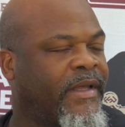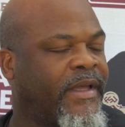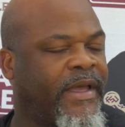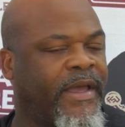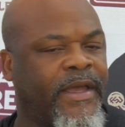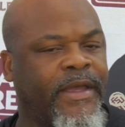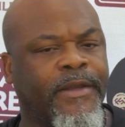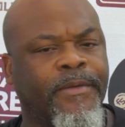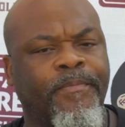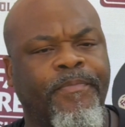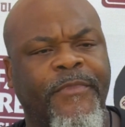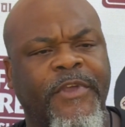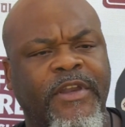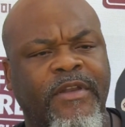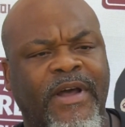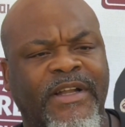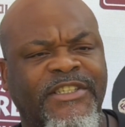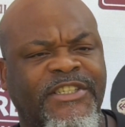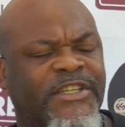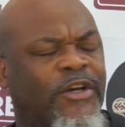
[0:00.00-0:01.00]
And, you
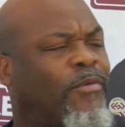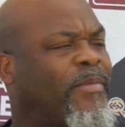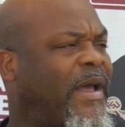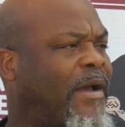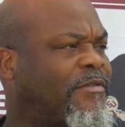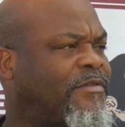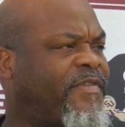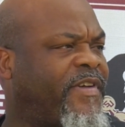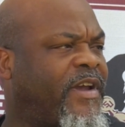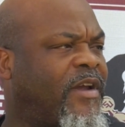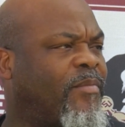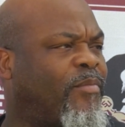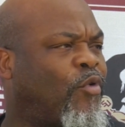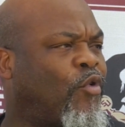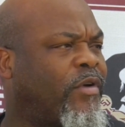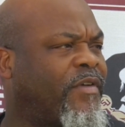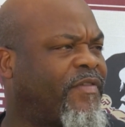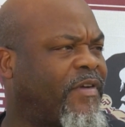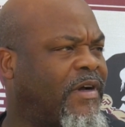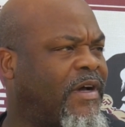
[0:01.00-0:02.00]
know, I just told him that was very
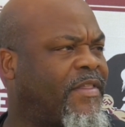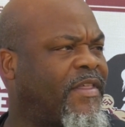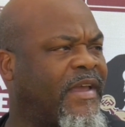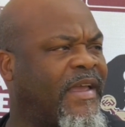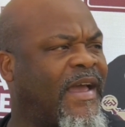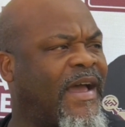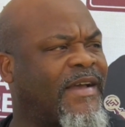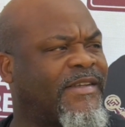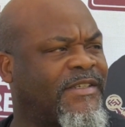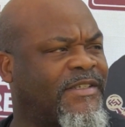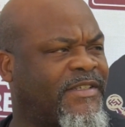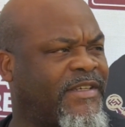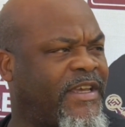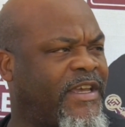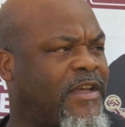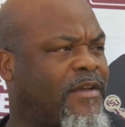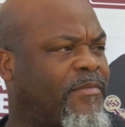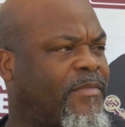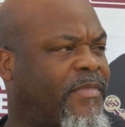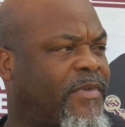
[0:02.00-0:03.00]
important for other guys to see
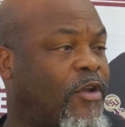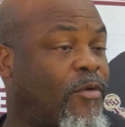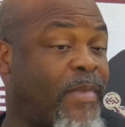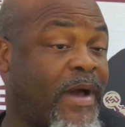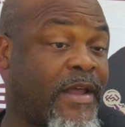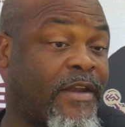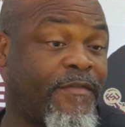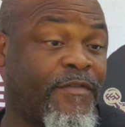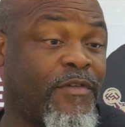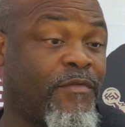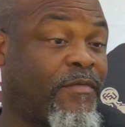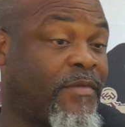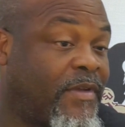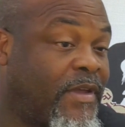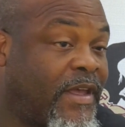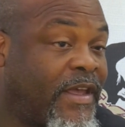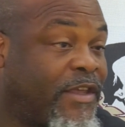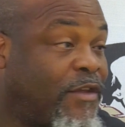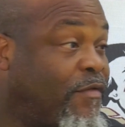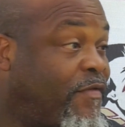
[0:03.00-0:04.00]
him, no matter if you
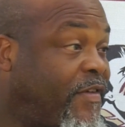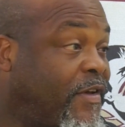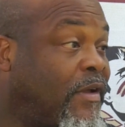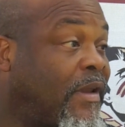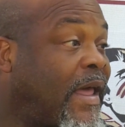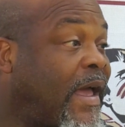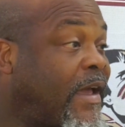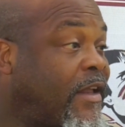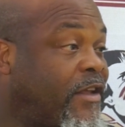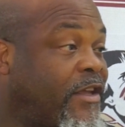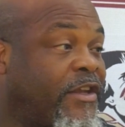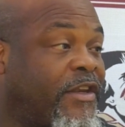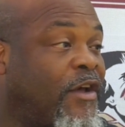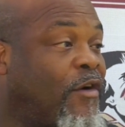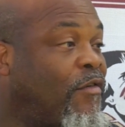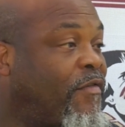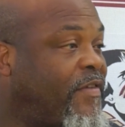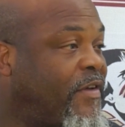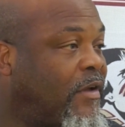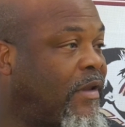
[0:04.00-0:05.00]
feel like it or you
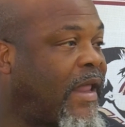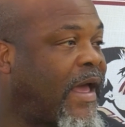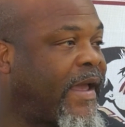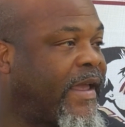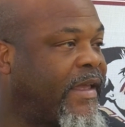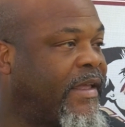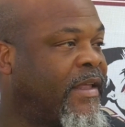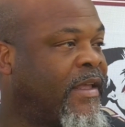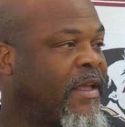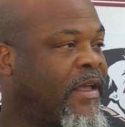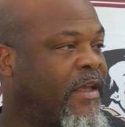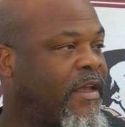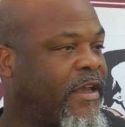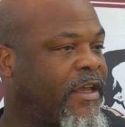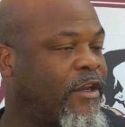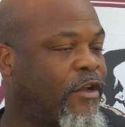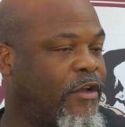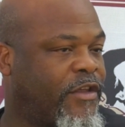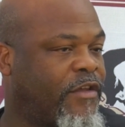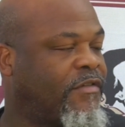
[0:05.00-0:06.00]
don't feel like it.
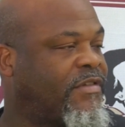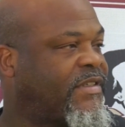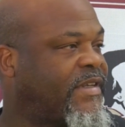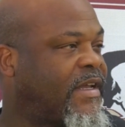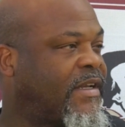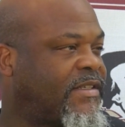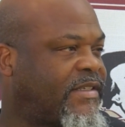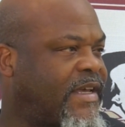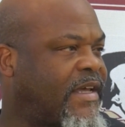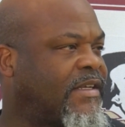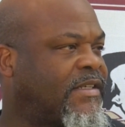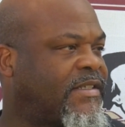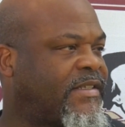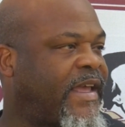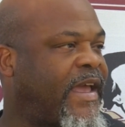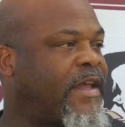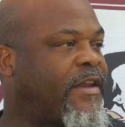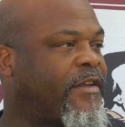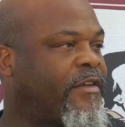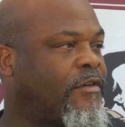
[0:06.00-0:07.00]
You know, you set a
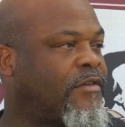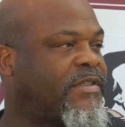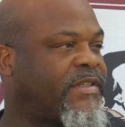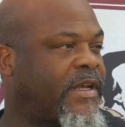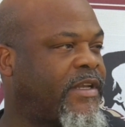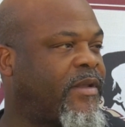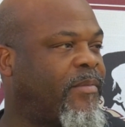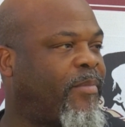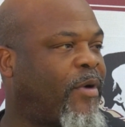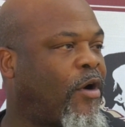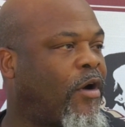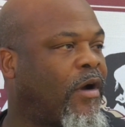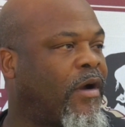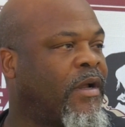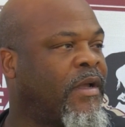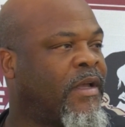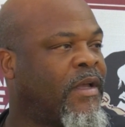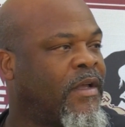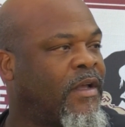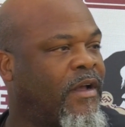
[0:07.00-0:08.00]
standard, you set the bar
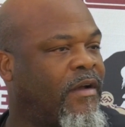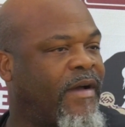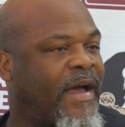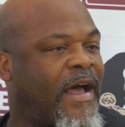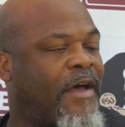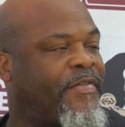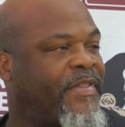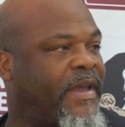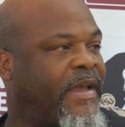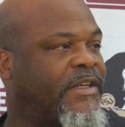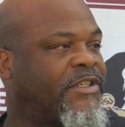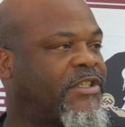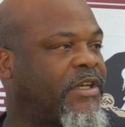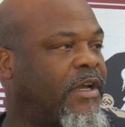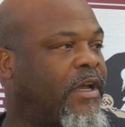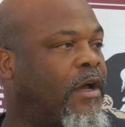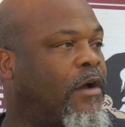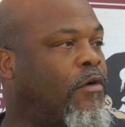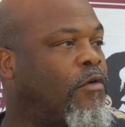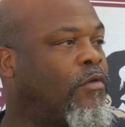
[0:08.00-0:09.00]
on how things
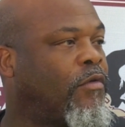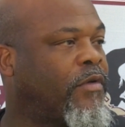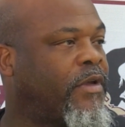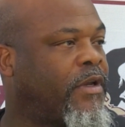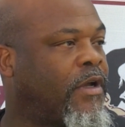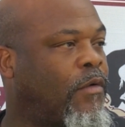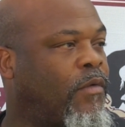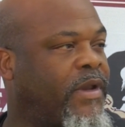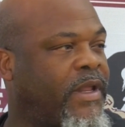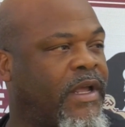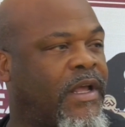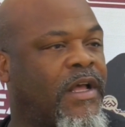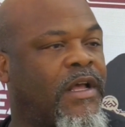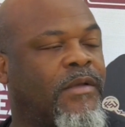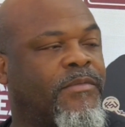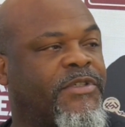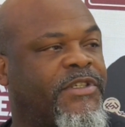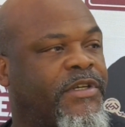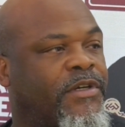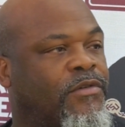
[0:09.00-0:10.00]
should go, you know, when it
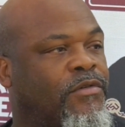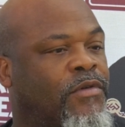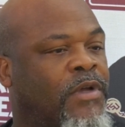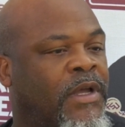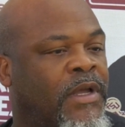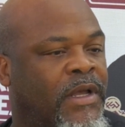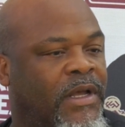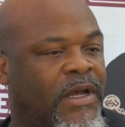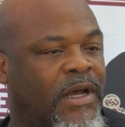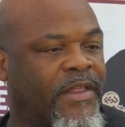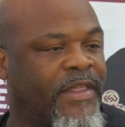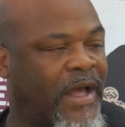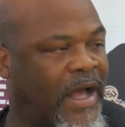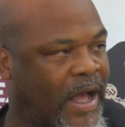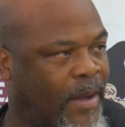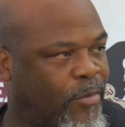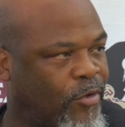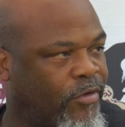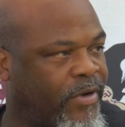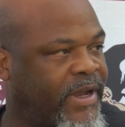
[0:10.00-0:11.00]
comes to the
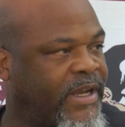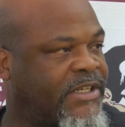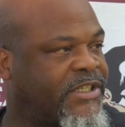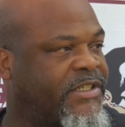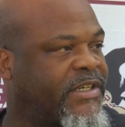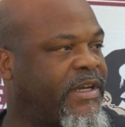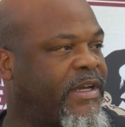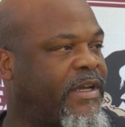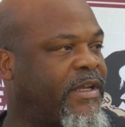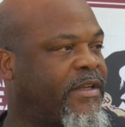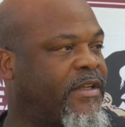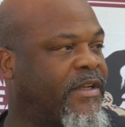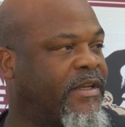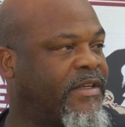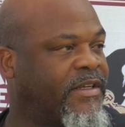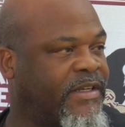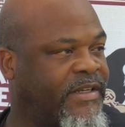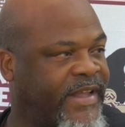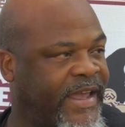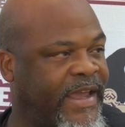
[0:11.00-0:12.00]
operation,
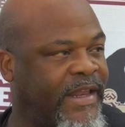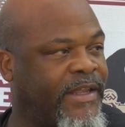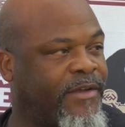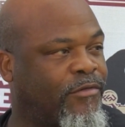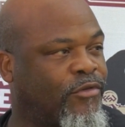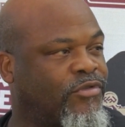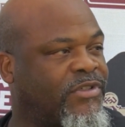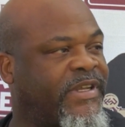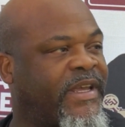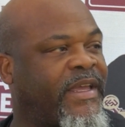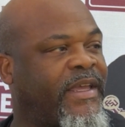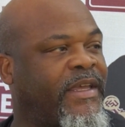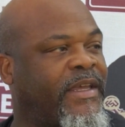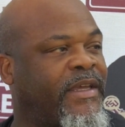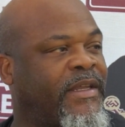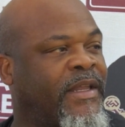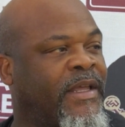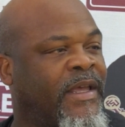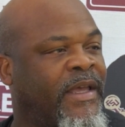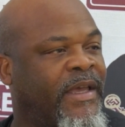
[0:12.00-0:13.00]
the daily
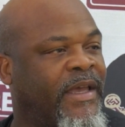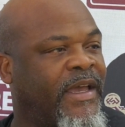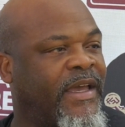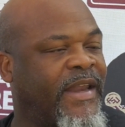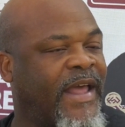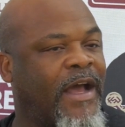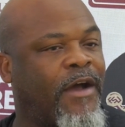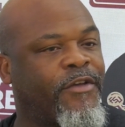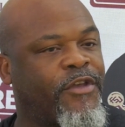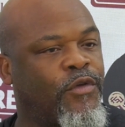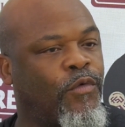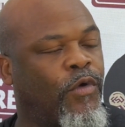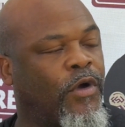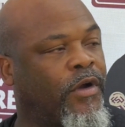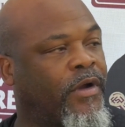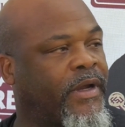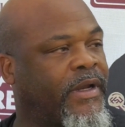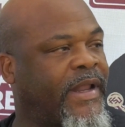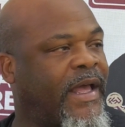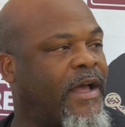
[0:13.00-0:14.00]
routine, and how you
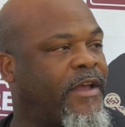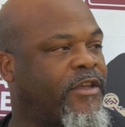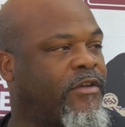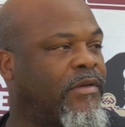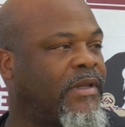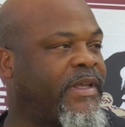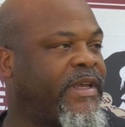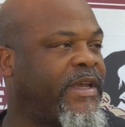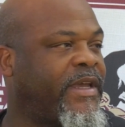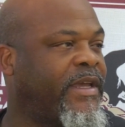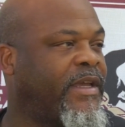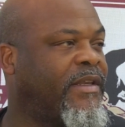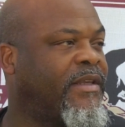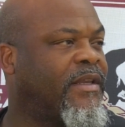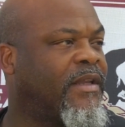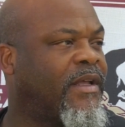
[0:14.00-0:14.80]
work and how you lead